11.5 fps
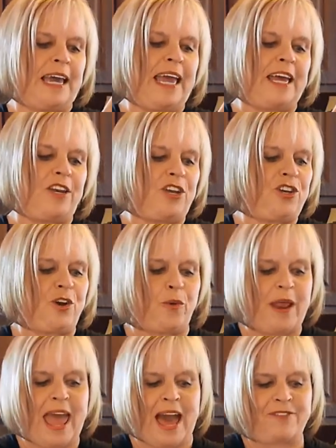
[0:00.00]
And you
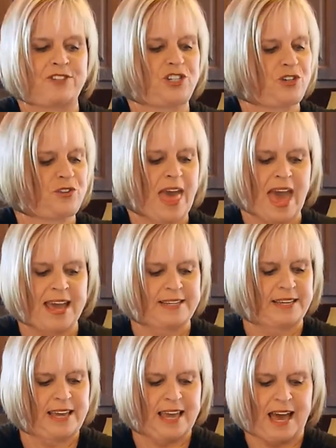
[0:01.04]
don't have to do that.
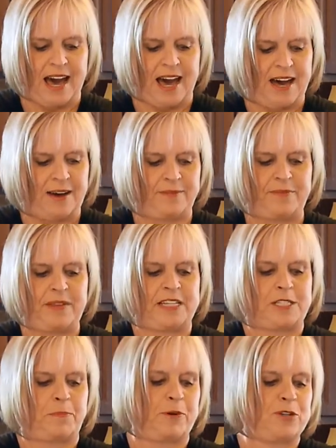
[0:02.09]

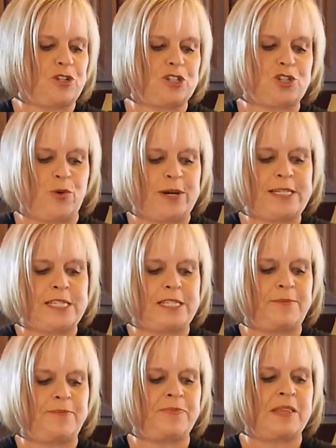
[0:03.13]
It's personal choice.